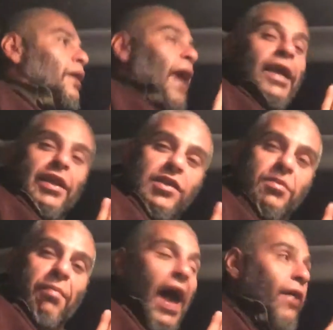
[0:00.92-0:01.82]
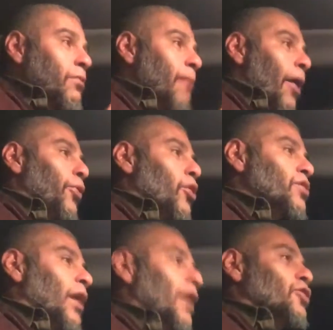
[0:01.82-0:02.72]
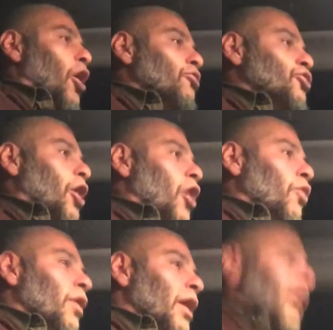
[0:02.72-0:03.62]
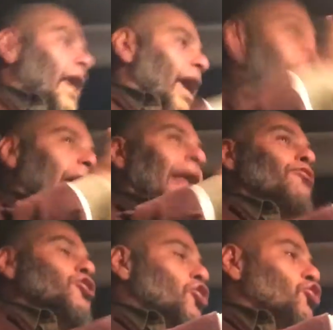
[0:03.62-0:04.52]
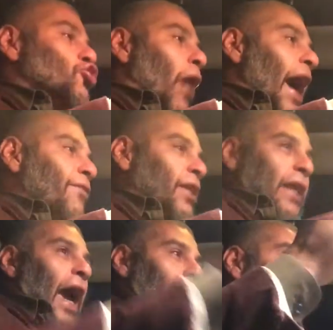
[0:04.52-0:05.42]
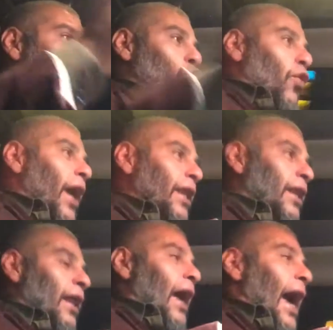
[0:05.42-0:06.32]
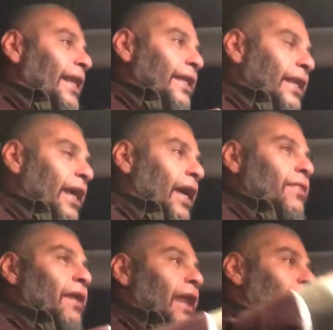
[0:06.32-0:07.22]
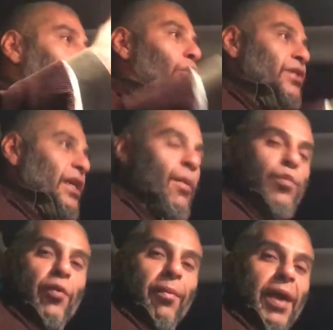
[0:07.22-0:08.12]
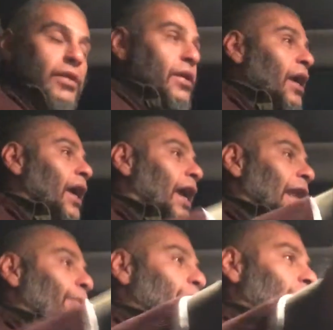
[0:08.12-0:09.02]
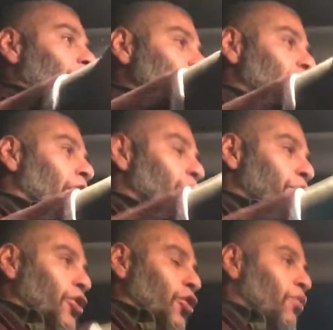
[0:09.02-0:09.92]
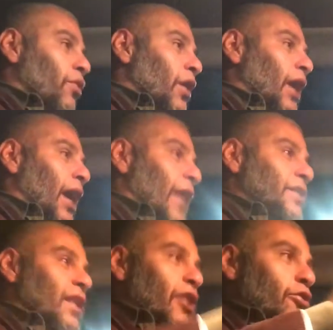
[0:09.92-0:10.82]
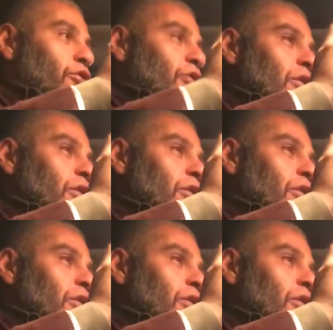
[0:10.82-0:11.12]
Gang, this is Mike with my real estate dojo, and I was just driving. I had a great idea that I always implement, and I wanted to share with you. And it's a little